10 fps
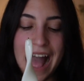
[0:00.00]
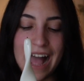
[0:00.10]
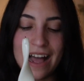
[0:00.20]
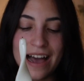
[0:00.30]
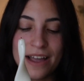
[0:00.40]

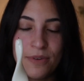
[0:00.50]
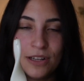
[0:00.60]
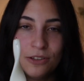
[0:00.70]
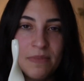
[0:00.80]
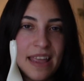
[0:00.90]
I
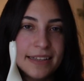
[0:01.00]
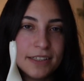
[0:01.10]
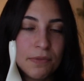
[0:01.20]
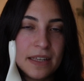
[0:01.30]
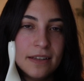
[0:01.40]
wanted to make
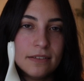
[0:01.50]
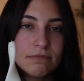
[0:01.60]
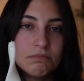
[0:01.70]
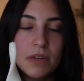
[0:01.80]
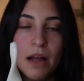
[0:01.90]

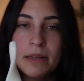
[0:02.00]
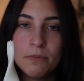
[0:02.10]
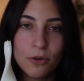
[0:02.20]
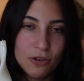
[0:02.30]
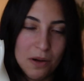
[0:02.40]
something a bit
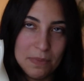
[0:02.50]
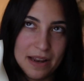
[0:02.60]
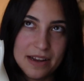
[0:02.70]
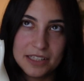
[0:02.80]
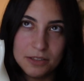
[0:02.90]
more
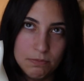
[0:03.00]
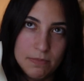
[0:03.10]
complex,